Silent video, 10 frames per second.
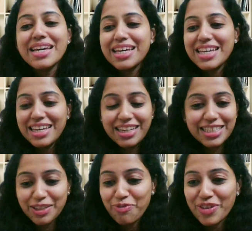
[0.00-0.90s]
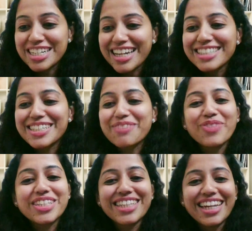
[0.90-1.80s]
He's a fantastic
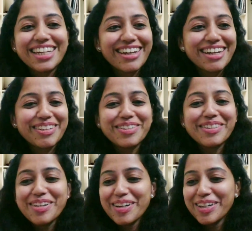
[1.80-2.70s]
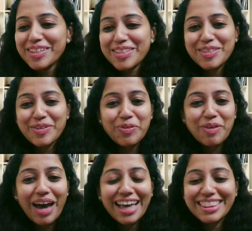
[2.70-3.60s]
facilitator. So I
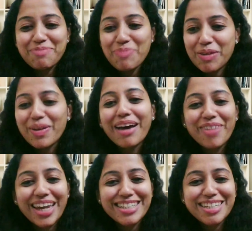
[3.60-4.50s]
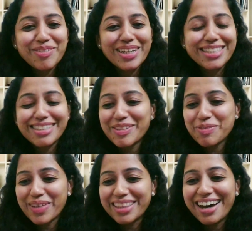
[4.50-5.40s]
think people are waiting to listen to
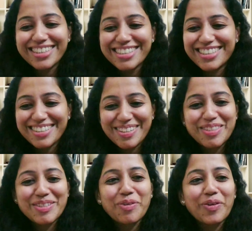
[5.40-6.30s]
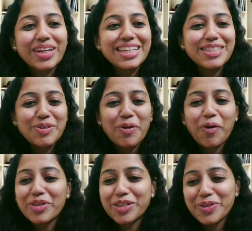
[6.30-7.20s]
Bidhan's story. So over to
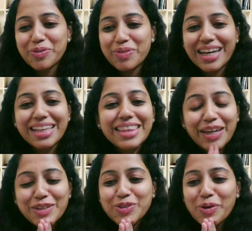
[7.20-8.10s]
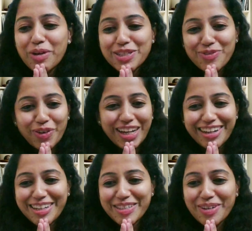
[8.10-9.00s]
you, Bidhan. Thank you so much for agreeing
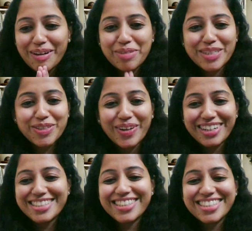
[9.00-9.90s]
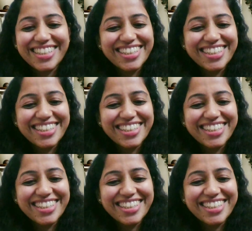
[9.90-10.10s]
to come and join us.